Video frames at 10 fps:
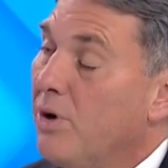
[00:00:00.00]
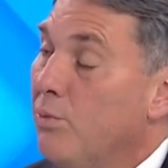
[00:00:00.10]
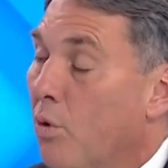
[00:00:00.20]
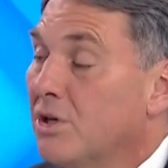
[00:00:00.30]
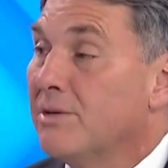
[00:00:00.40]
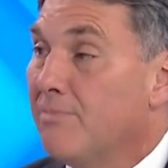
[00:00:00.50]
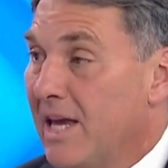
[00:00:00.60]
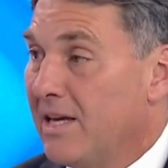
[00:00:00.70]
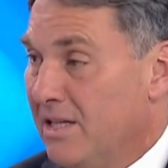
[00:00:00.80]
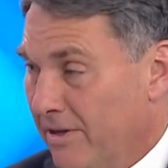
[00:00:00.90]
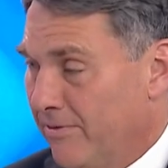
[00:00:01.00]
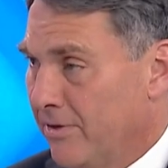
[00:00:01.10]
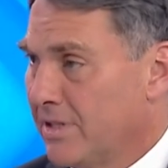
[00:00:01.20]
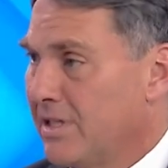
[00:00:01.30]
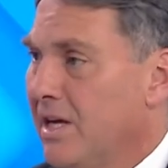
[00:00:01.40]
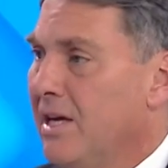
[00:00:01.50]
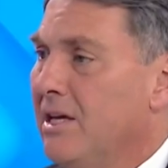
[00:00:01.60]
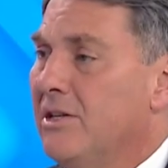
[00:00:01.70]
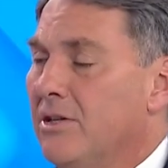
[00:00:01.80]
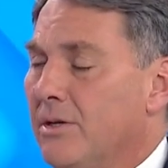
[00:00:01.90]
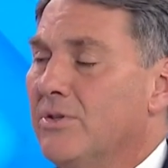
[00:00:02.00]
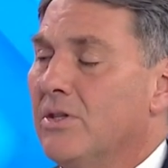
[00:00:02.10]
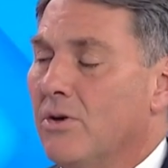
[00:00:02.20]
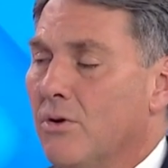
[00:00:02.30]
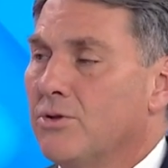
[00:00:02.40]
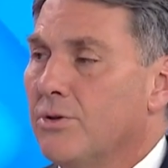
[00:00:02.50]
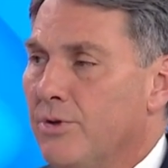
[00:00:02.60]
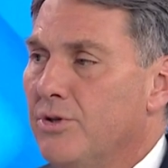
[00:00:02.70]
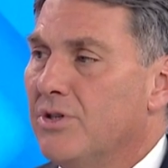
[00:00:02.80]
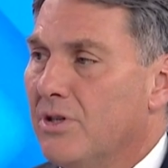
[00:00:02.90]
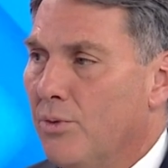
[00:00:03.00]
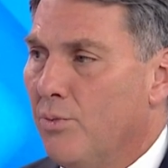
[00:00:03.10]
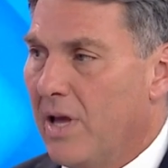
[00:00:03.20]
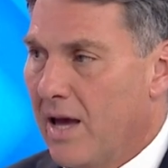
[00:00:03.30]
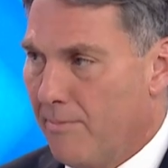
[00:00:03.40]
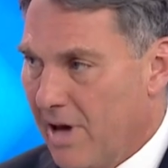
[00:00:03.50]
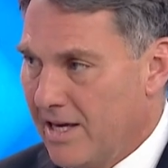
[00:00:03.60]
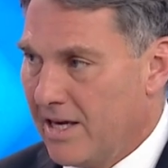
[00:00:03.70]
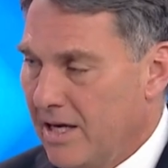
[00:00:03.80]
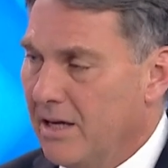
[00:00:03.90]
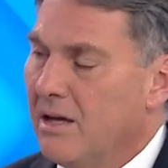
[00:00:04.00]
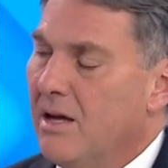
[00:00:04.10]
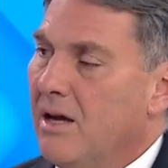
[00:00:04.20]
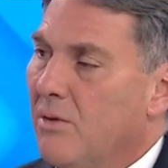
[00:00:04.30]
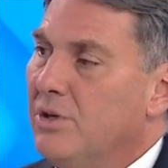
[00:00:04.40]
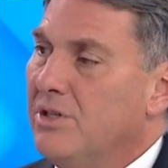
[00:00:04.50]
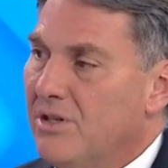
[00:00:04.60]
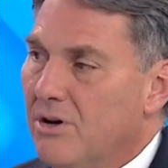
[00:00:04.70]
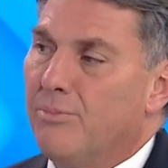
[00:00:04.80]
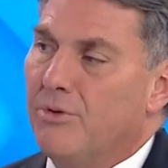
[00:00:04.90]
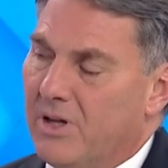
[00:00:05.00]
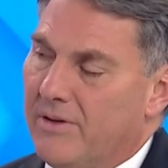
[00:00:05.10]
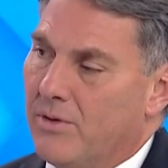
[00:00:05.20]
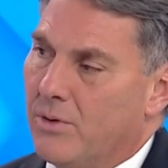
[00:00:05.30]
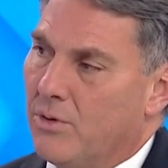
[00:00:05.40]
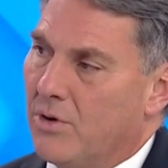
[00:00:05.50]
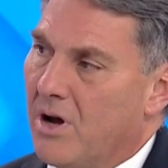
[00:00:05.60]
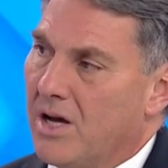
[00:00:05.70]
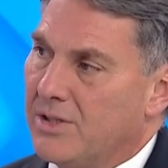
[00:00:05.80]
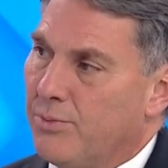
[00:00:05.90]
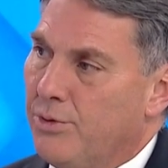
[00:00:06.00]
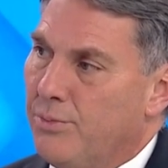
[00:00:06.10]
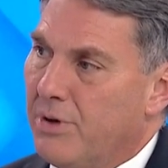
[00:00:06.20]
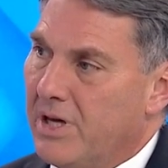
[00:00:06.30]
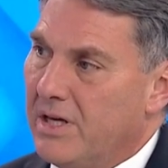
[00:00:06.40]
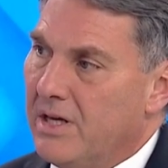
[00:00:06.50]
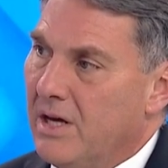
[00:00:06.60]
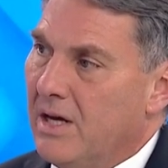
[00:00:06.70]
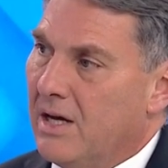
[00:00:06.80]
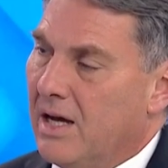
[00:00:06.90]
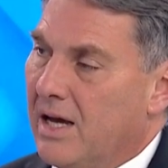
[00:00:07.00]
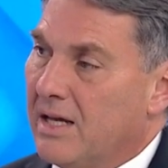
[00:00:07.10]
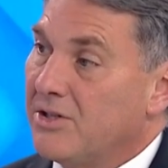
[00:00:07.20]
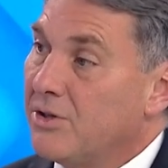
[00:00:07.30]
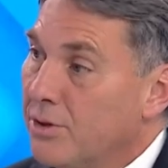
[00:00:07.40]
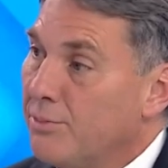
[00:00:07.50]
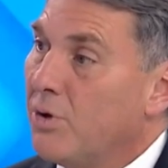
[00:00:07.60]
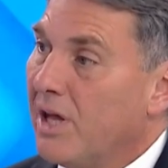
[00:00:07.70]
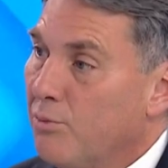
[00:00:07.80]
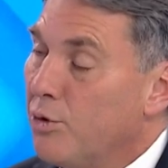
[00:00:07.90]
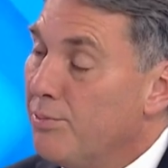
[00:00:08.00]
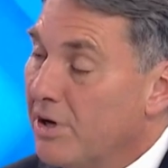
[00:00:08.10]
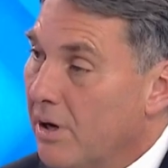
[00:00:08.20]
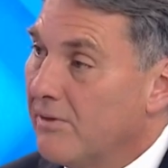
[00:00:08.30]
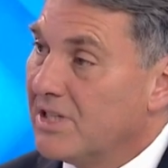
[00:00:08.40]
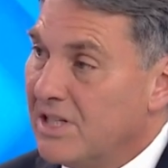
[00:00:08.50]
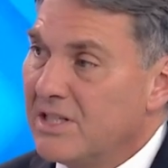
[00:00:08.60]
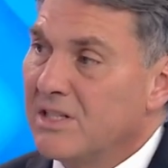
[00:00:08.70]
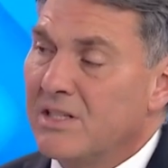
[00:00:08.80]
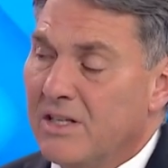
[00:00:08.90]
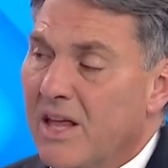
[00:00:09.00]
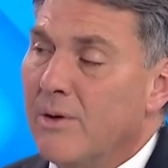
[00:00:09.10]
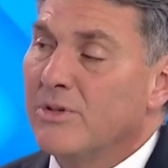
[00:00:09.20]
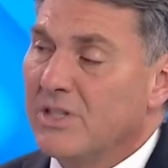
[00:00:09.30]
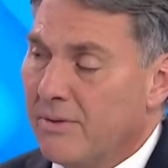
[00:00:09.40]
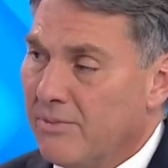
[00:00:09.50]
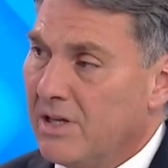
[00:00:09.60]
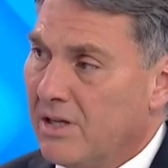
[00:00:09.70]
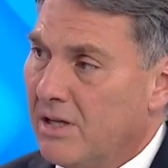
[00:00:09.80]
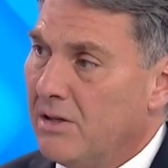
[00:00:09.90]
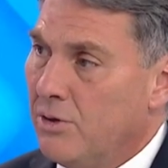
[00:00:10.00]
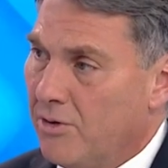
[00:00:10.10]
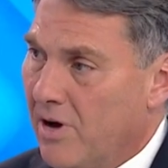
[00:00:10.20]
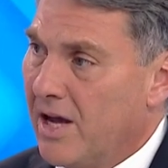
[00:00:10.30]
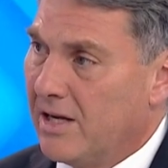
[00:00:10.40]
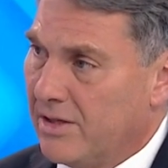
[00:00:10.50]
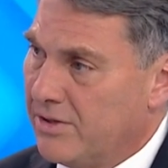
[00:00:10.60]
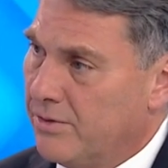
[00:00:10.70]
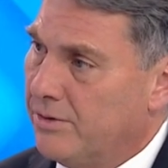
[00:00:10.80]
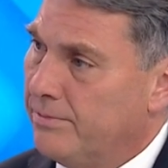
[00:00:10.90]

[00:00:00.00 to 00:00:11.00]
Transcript: We want to make a difference in terms of the contribution that we are making. We did not believe that Hawkeyes would be suitable and would be of assistance, and that was something that Ukraine understood.